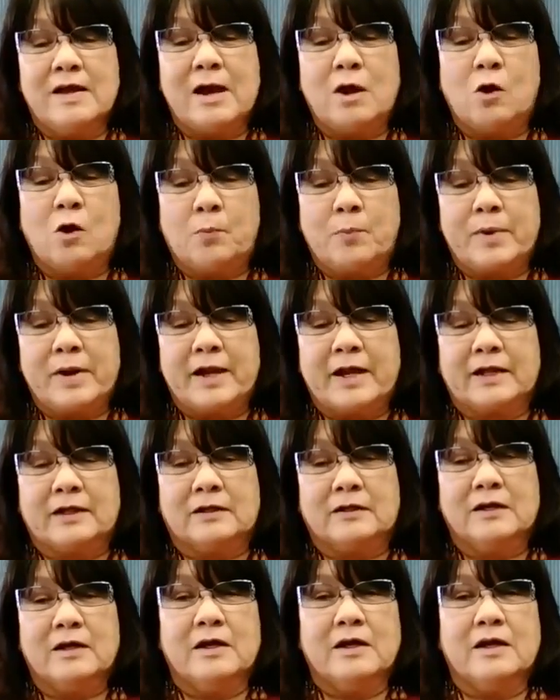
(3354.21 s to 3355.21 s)

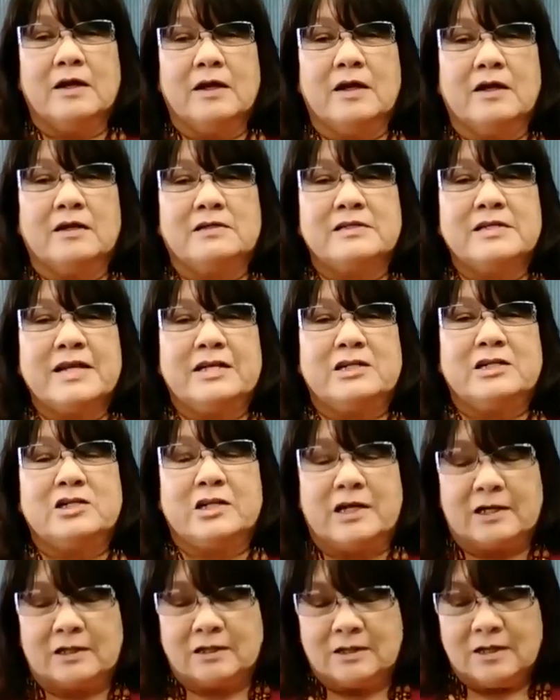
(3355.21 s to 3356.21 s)
helping and
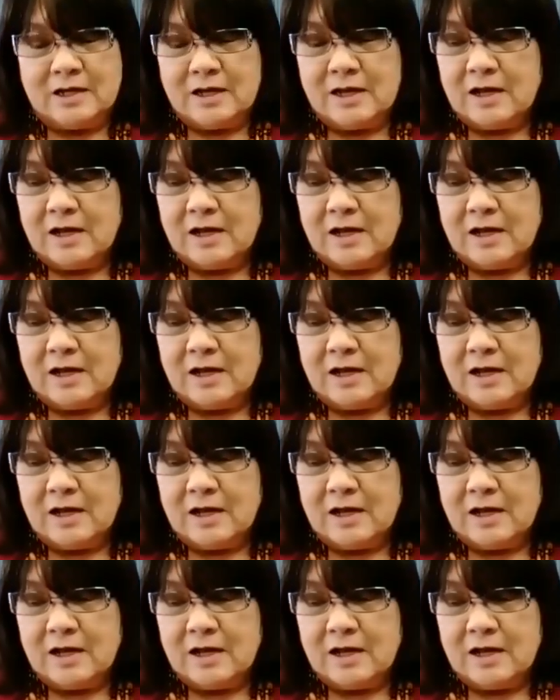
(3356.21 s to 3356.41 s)
teaching.